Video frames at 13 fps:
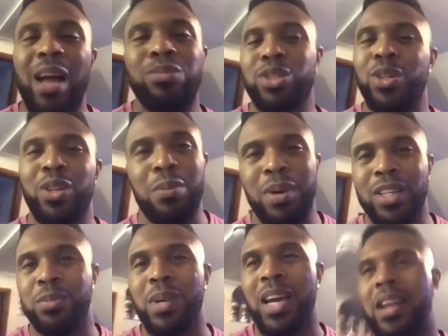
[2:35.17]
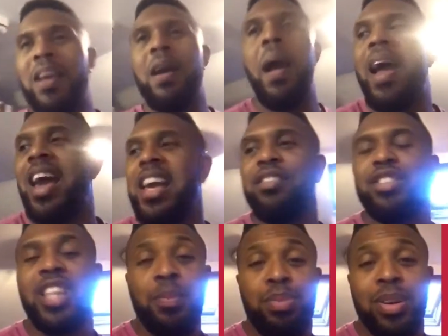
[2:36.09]
Absolutely buzz, man.
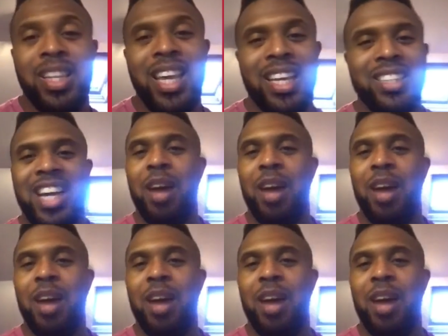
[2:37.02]
AFC predict.